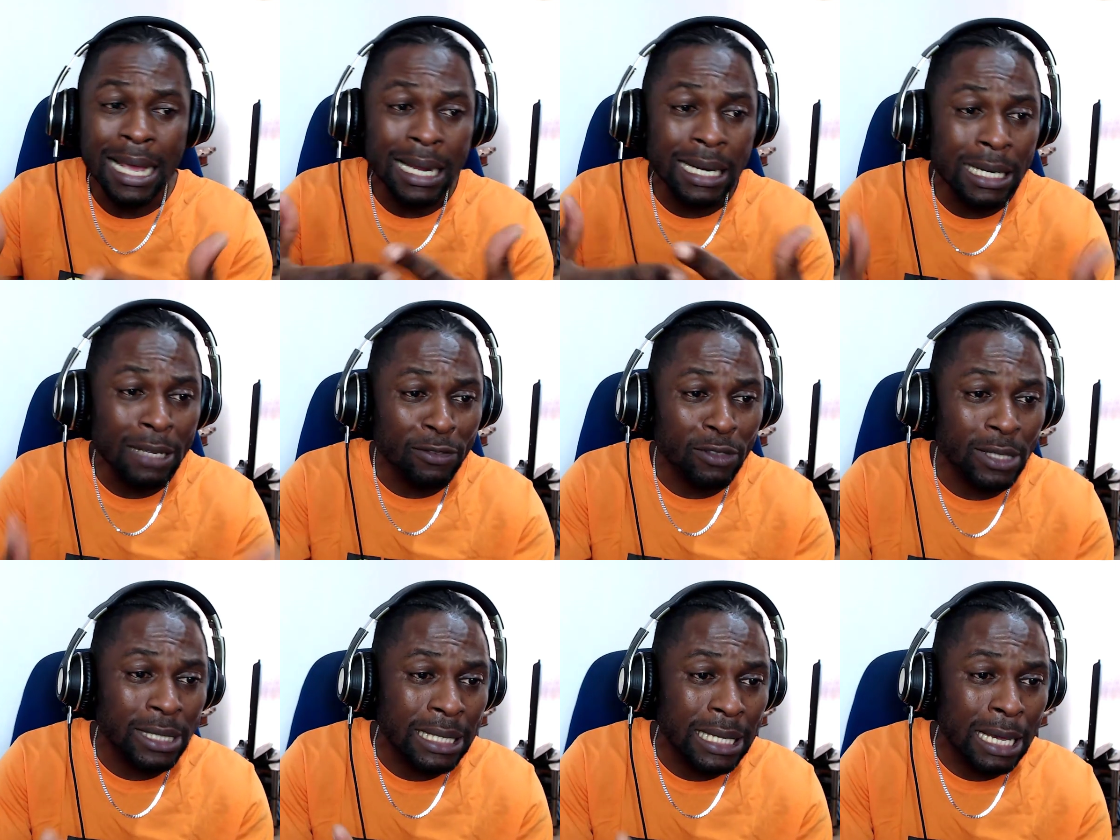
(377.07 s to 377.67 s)
live
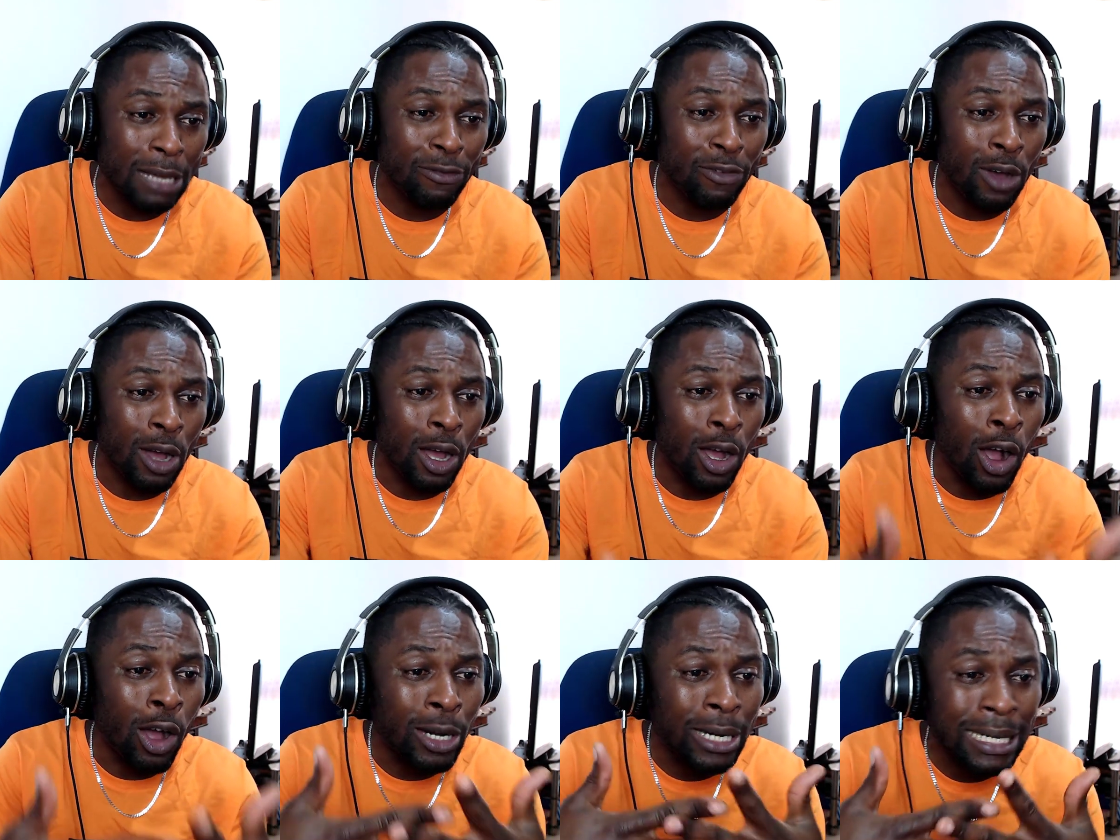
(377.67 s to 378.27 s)
together,
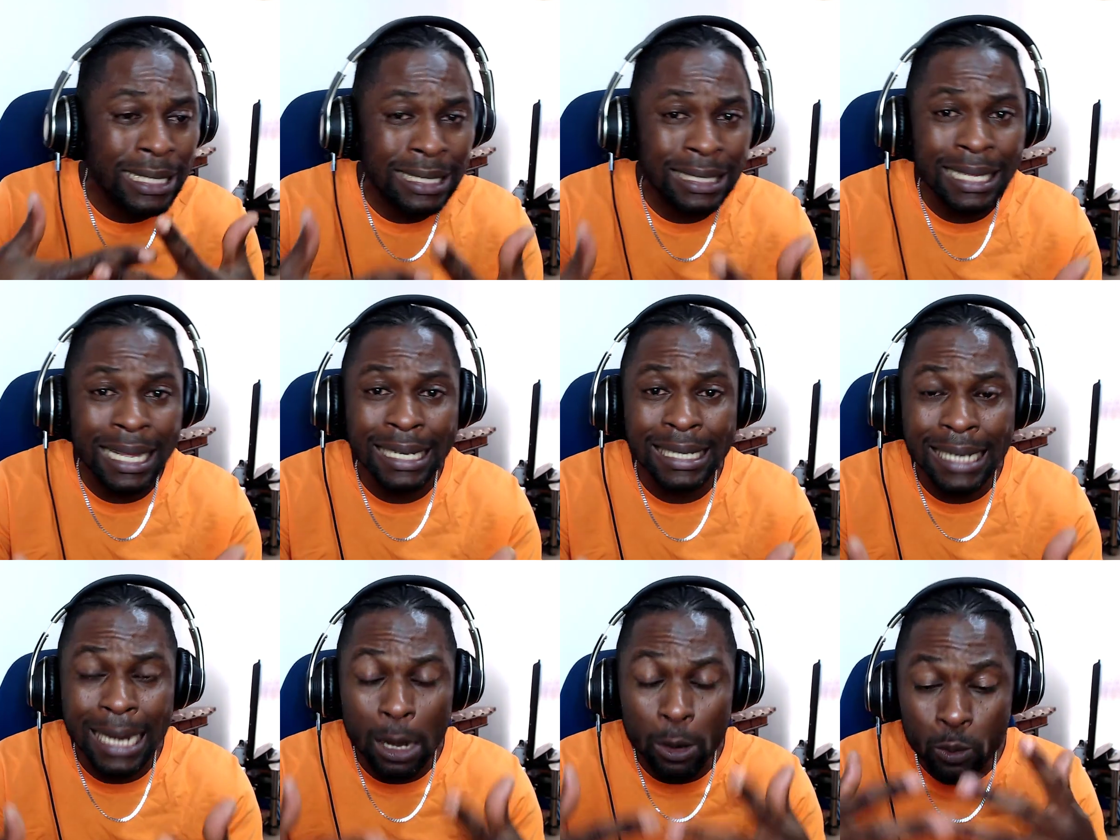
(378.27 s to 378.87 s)

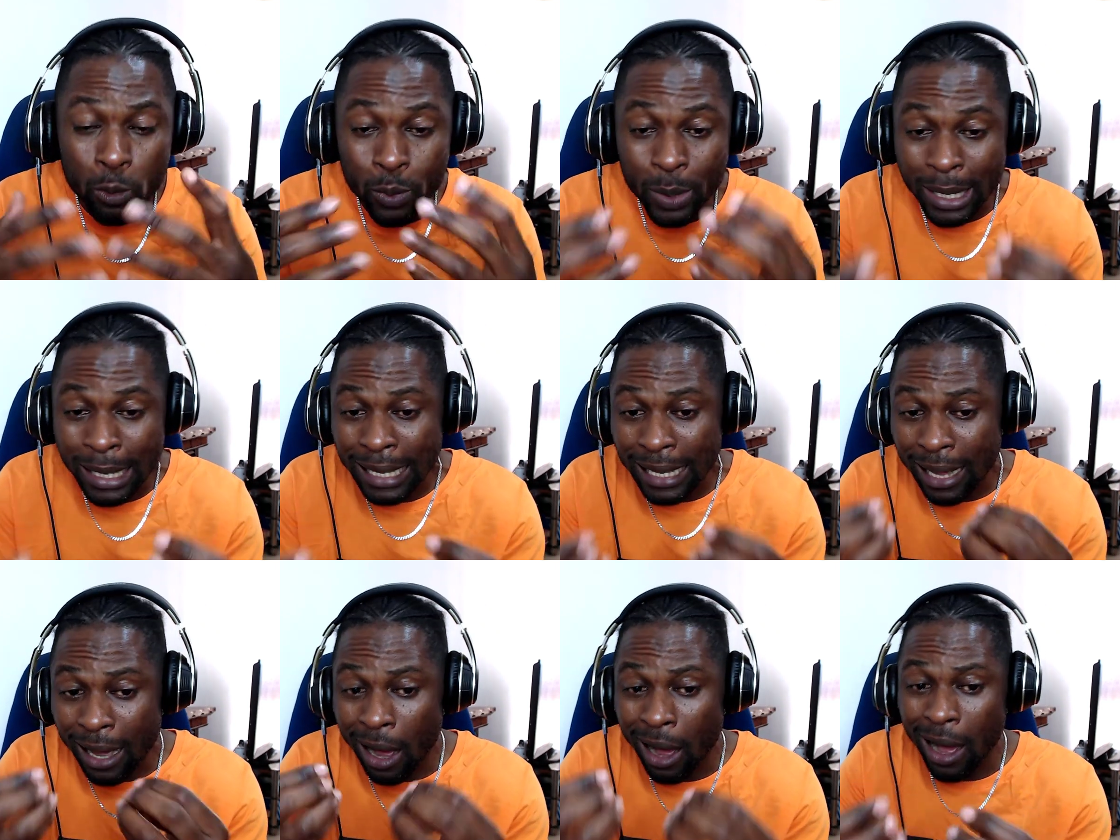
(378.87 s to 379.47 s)
understand that
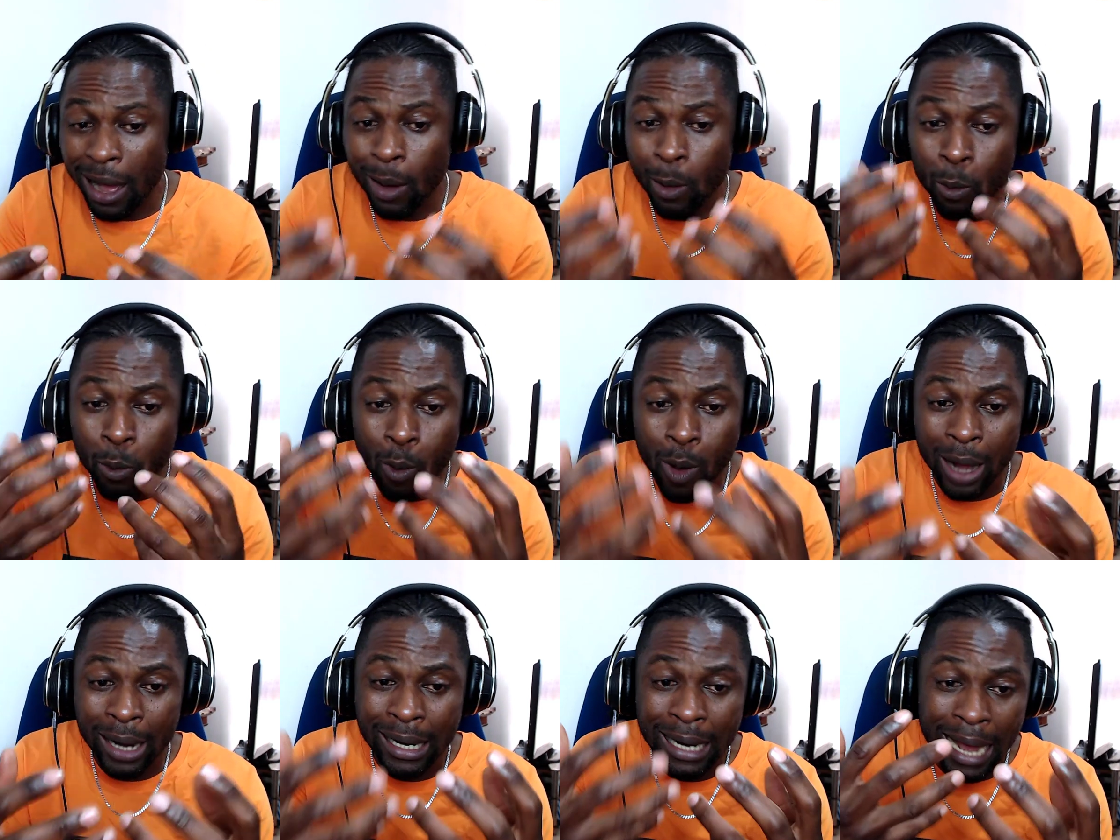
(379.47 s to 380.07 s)
we are
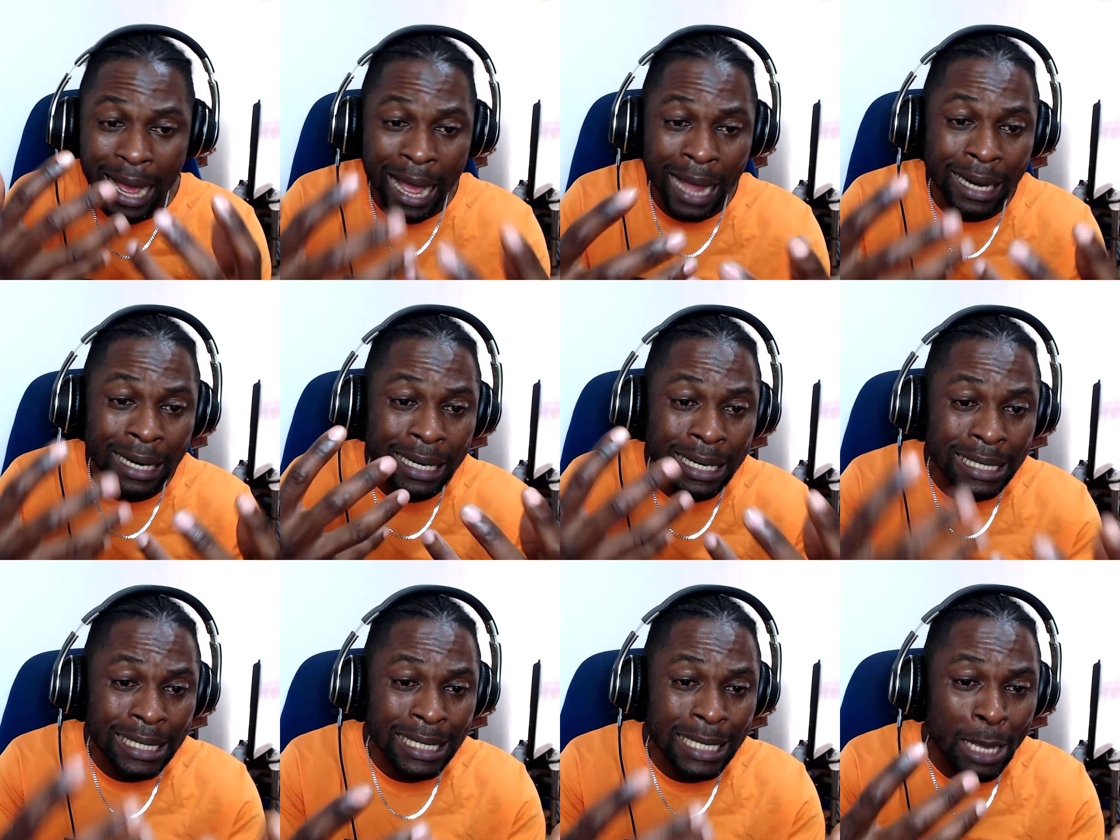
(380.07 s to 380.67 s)
one and
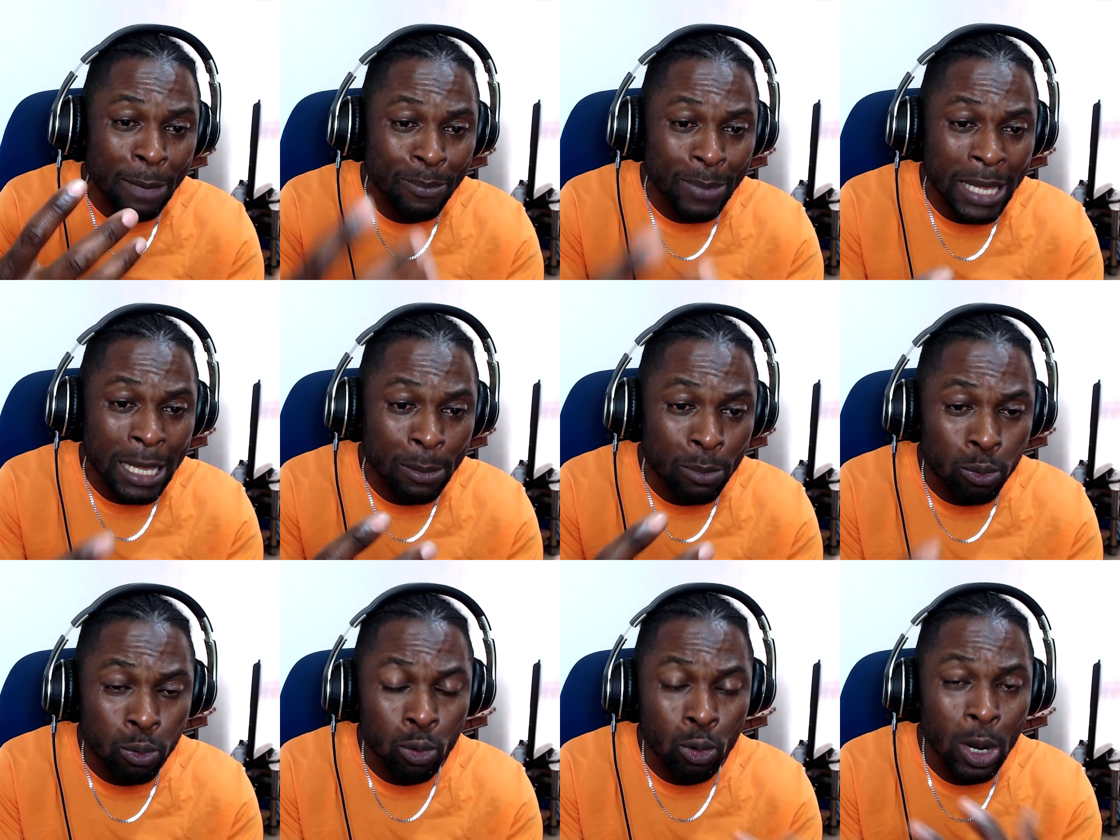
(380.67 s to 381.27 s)
the same
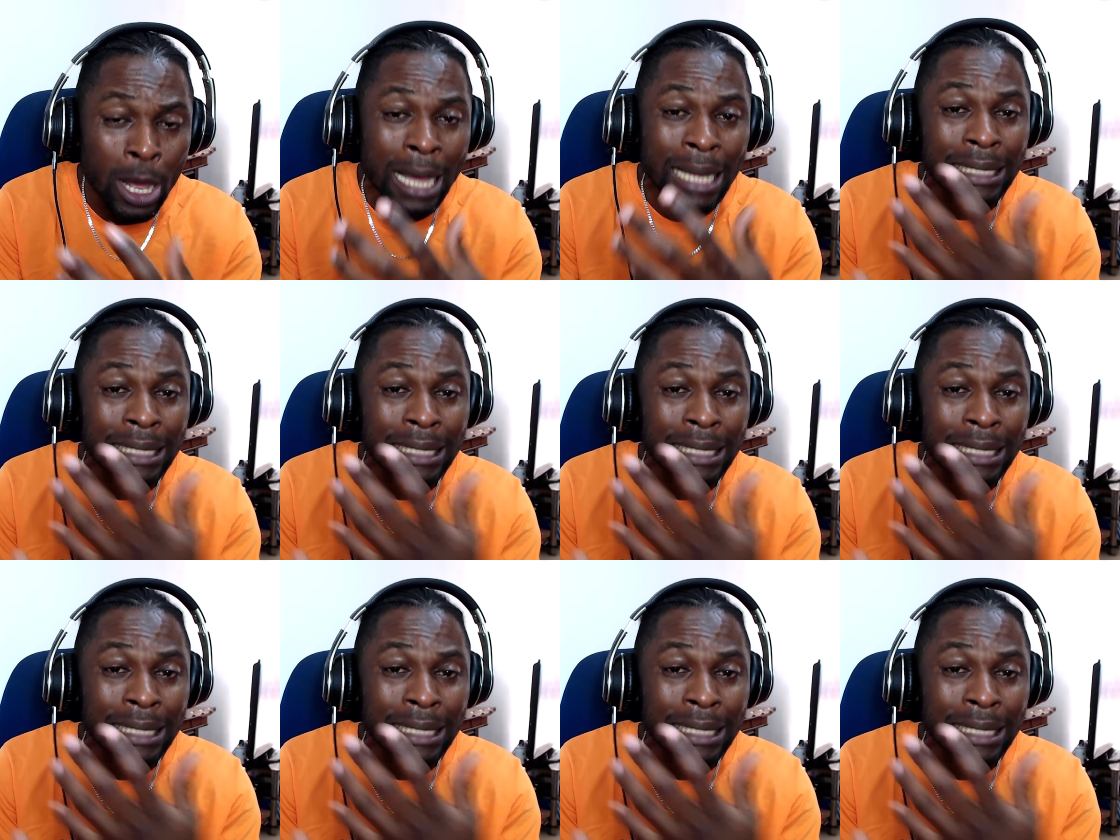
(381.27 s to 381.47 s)
people?